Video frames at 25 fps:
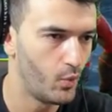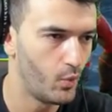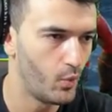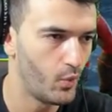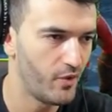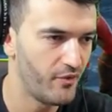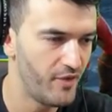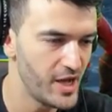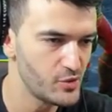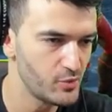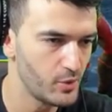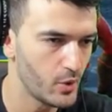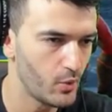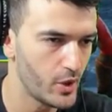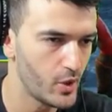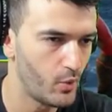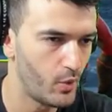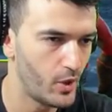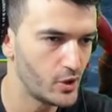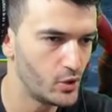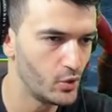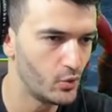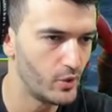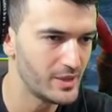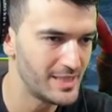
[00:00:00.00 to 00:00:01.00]
Eventually, what you
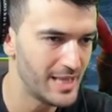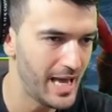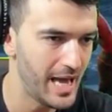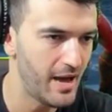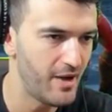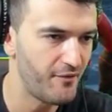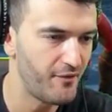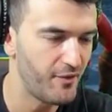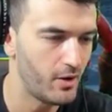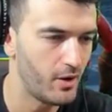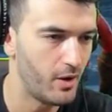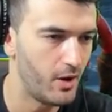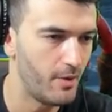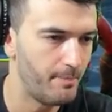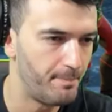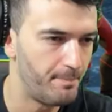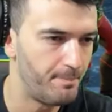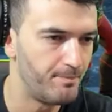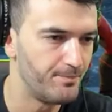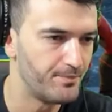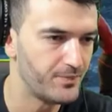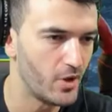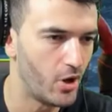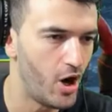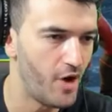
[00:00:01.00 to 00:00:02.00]
want to do is have an
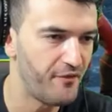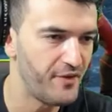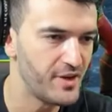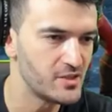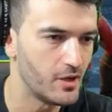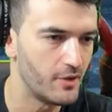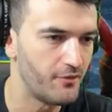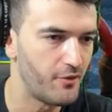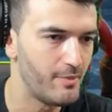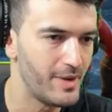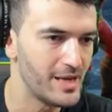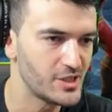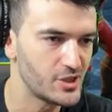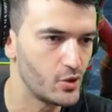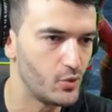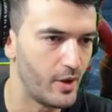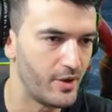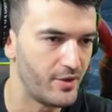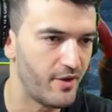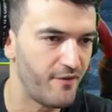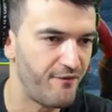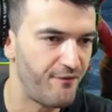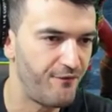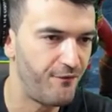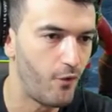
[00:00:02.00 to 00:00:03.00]
offense out from rescue and
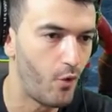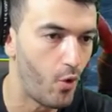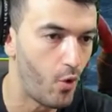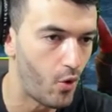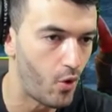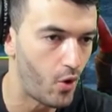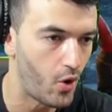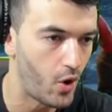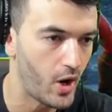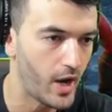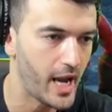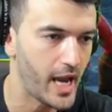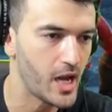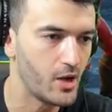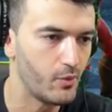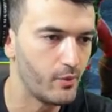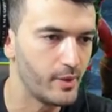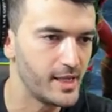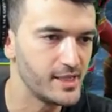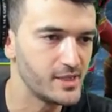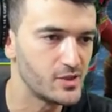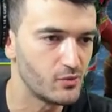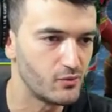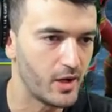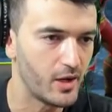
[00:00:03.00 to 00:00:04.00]
then 4
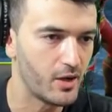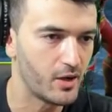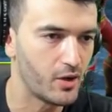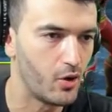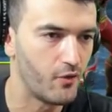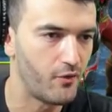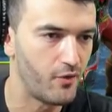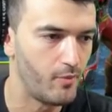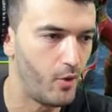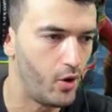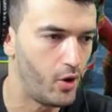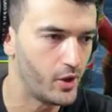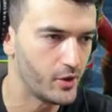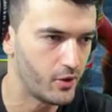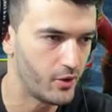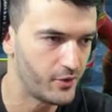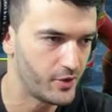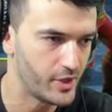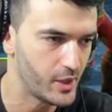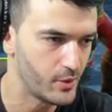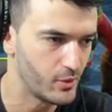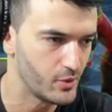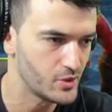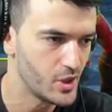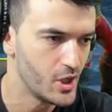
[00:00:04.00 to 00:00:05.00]
AoEs ready to go from all your other
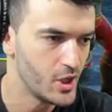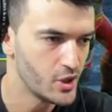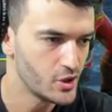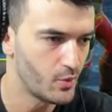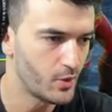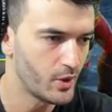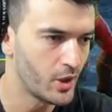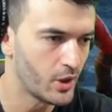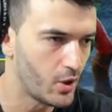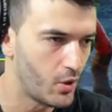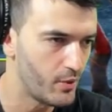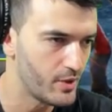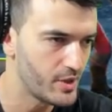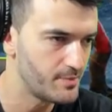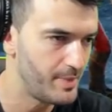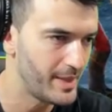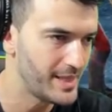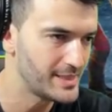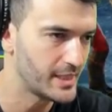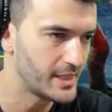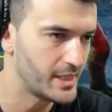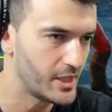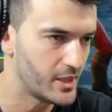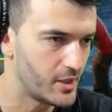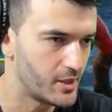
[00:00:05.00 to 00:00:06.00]
heroes. So we're going to go with his
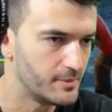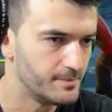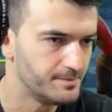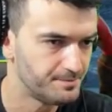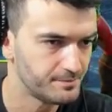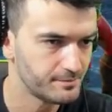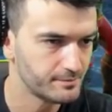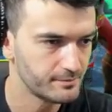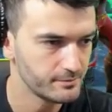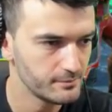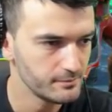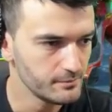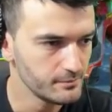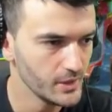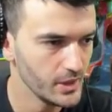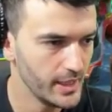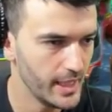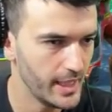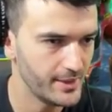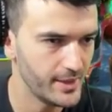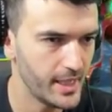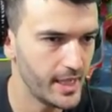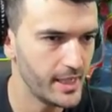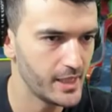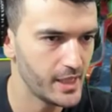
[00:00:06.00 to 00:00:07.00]
basic here,
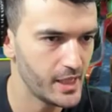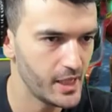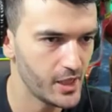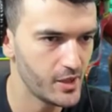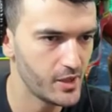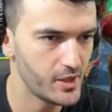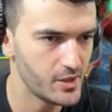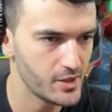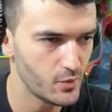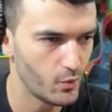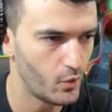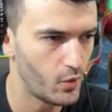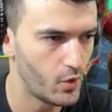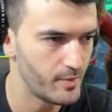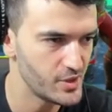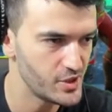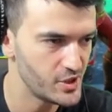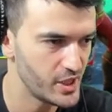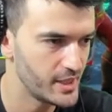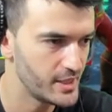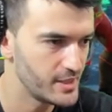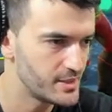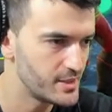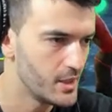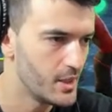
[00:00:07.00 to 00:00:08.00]
and then here's War
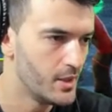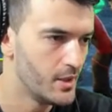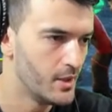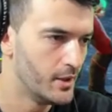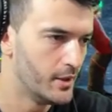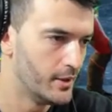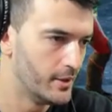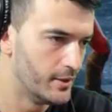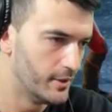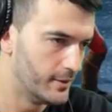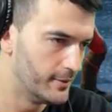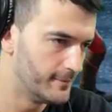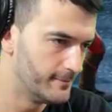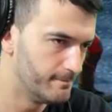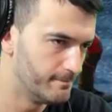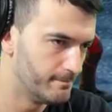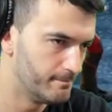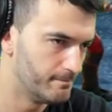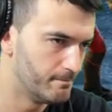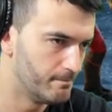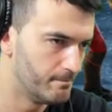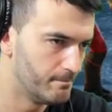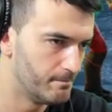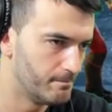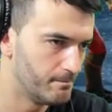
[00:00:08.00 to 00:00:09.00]
Machine's
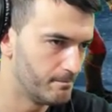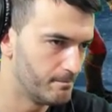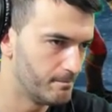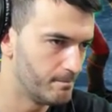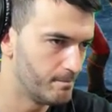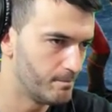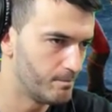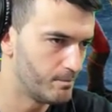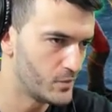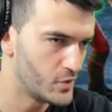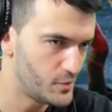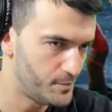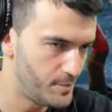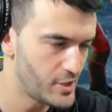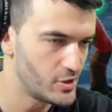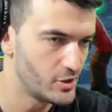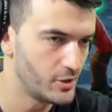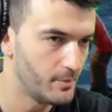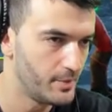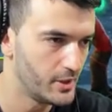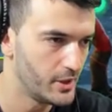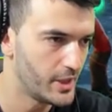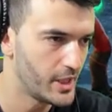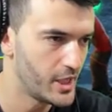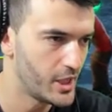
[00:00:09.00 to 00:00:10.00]
special
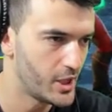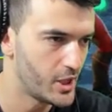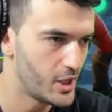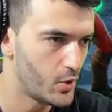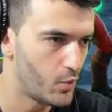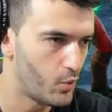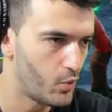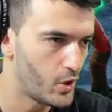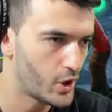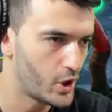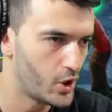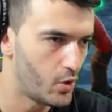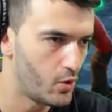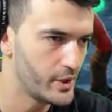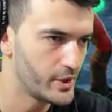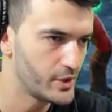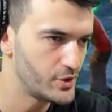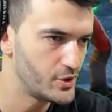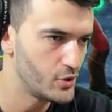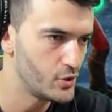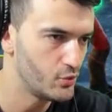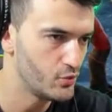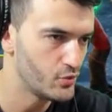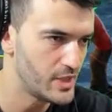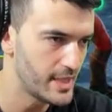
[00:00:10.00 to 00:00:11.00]
ability here. We're going
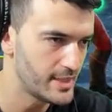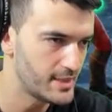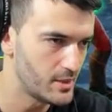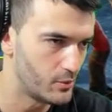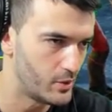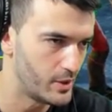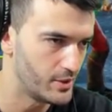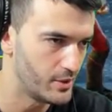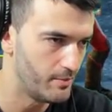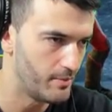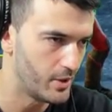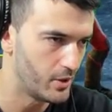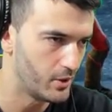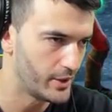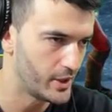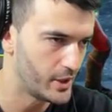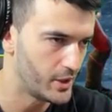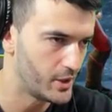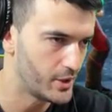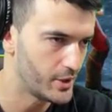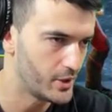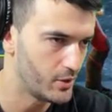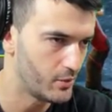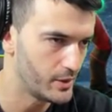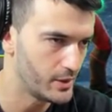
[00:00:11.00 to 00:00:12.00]
to use that somewhere in the middle
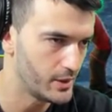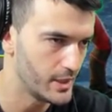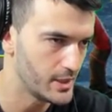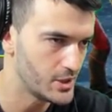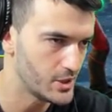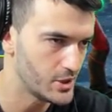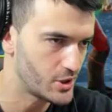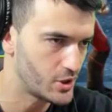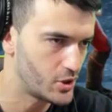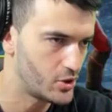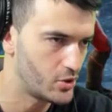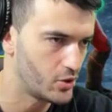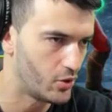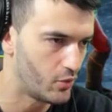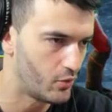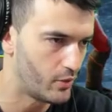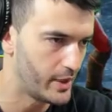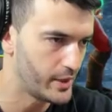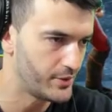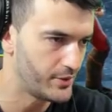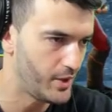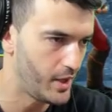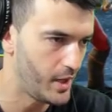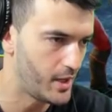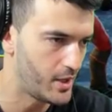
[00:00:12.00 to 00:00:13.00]
here. You know what? Let's just go
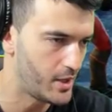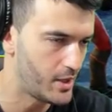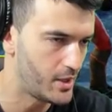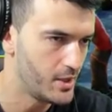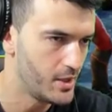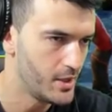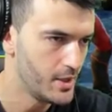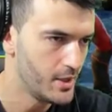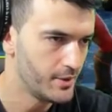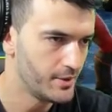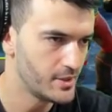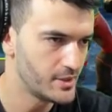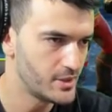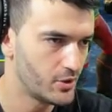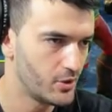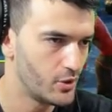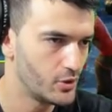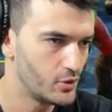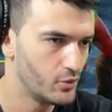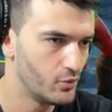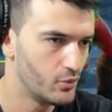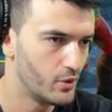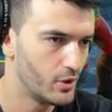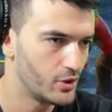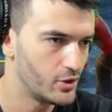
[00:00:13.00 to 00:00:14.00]
right there. This is going to
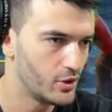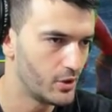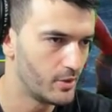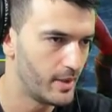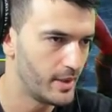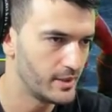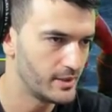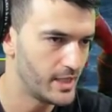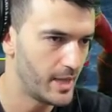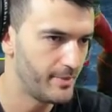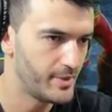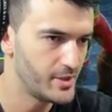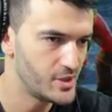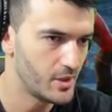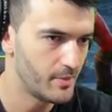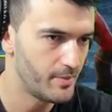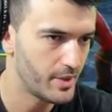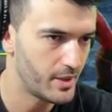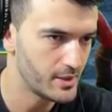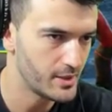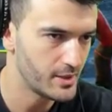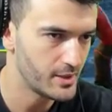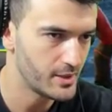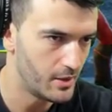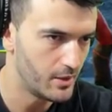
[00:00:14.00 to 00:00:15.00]
do a good amount of damage here
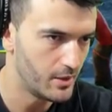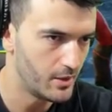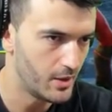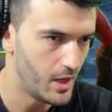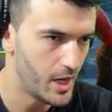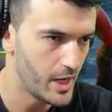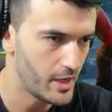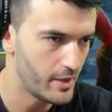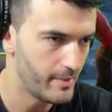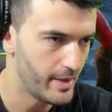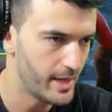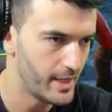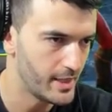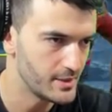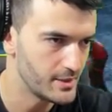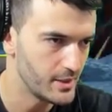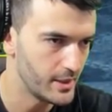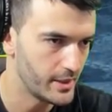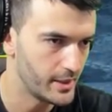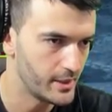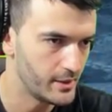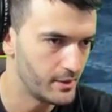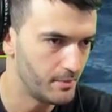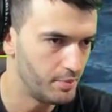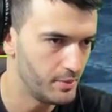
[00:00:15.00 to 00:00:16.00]
because Iron Man is
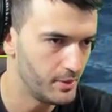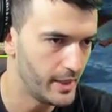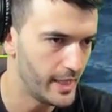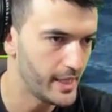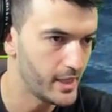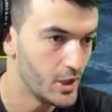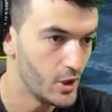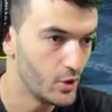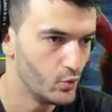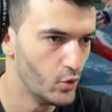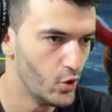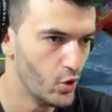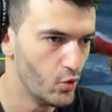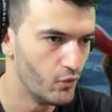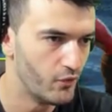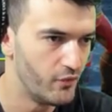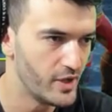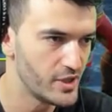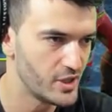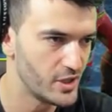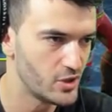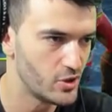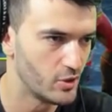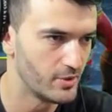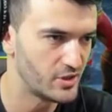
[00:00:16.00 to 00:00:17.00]
in the play. Woo!
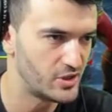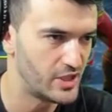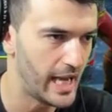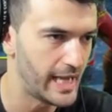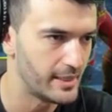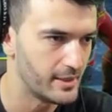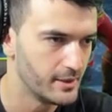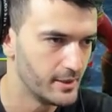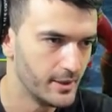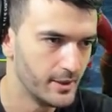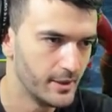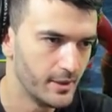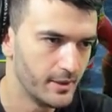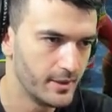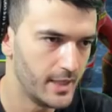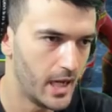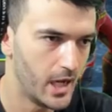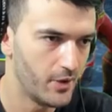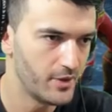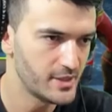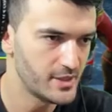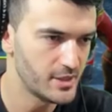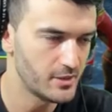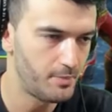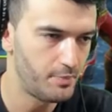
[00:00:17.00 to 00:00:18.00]
Vision is almost dead.
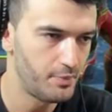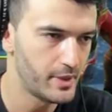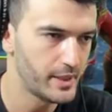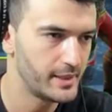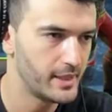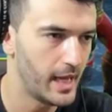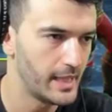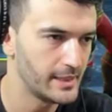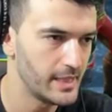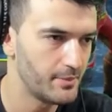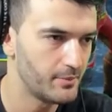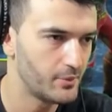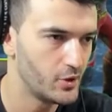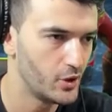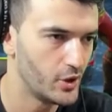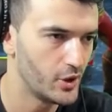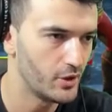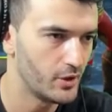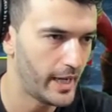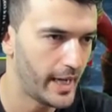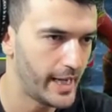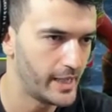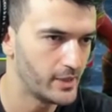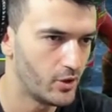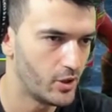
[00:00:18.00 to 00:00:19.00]
Now, this is a pretty goddamn good
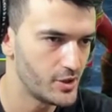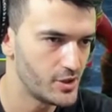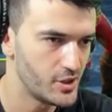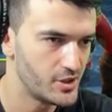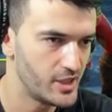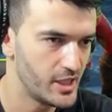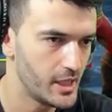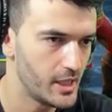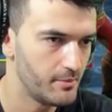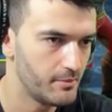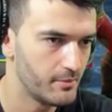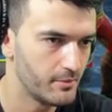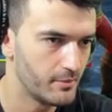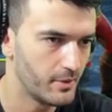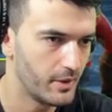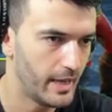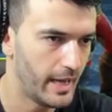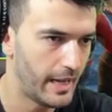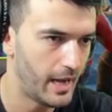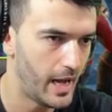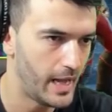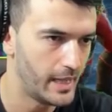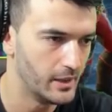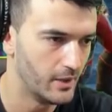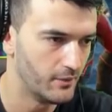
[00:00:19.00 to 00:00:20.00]
hand archer team at
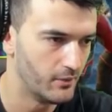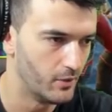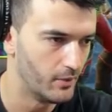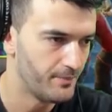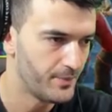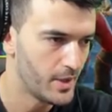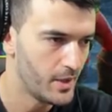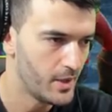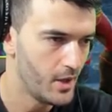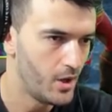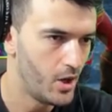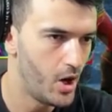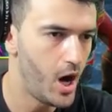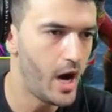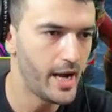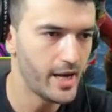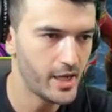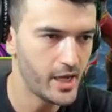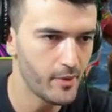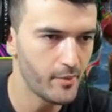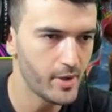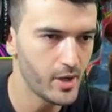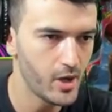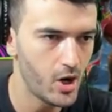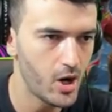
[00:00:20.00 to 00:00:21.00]
high level. All right,
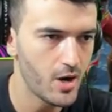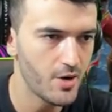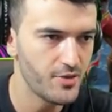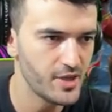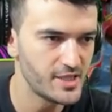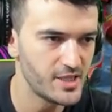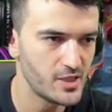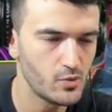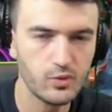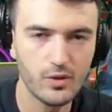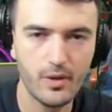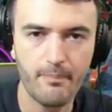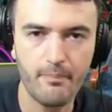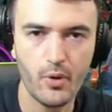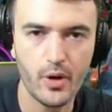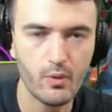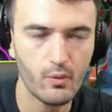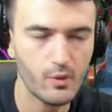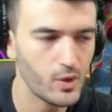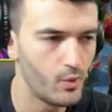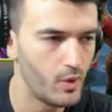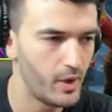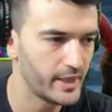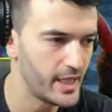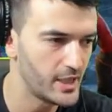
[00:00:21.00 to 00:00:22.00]
here we are. This is the point
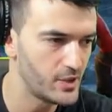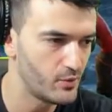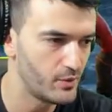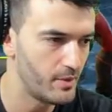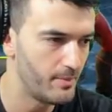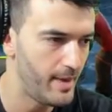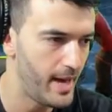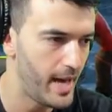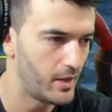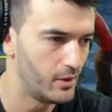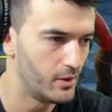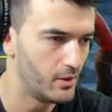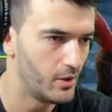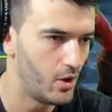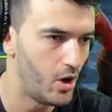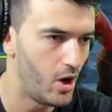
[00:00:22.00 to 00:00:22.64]
where you want to get to in the battle.